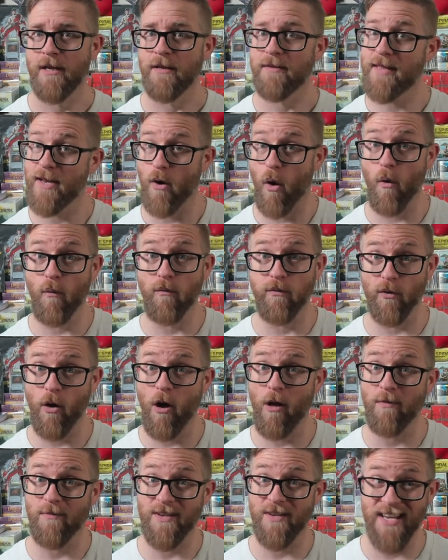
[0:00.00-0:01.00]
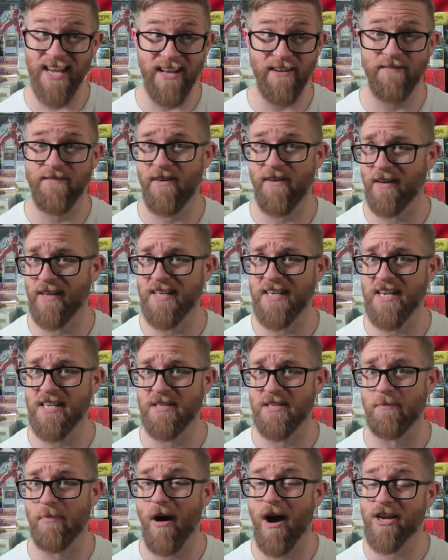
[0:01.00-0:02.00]
that overall, you get a fairly
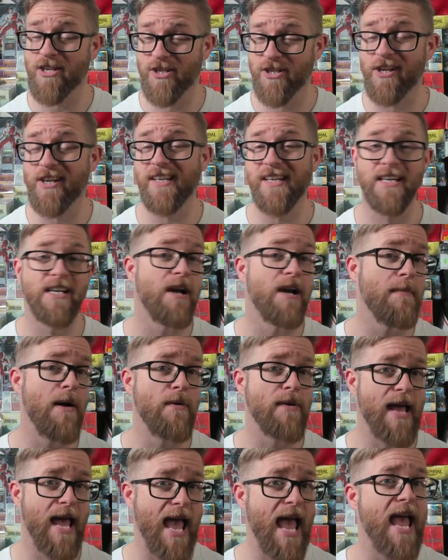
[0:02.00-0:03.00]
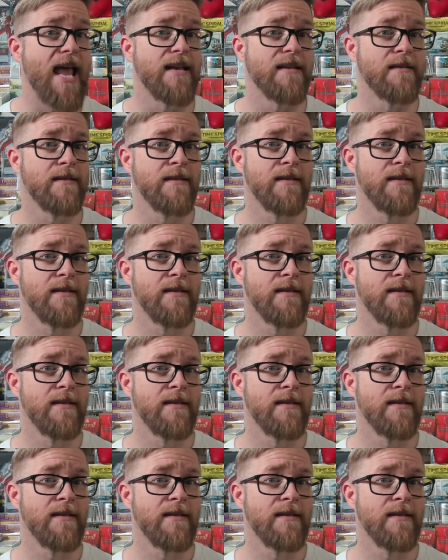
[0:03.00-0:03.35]
decent box, you're going to come out ahead.